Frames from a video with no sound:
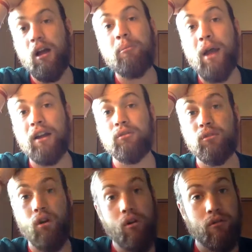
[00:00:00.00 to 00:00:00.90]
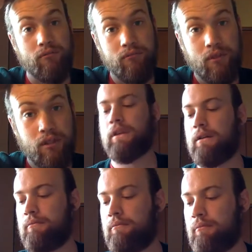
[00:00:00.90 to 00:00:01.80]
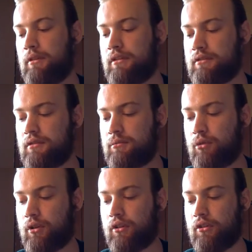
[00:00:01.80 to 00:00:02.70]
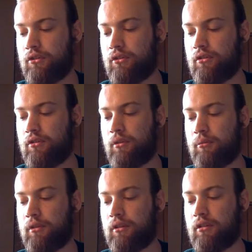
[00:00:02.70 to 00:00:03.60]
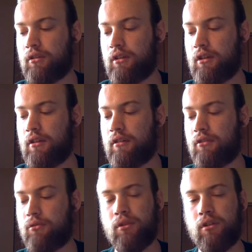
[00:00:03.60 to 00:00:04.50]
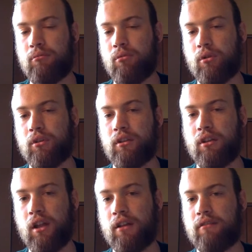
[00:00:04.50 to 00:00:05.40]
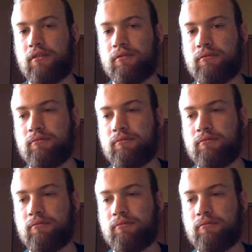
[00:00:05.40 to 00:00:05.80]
got back to his home. But this little boy understood something that's really important in life.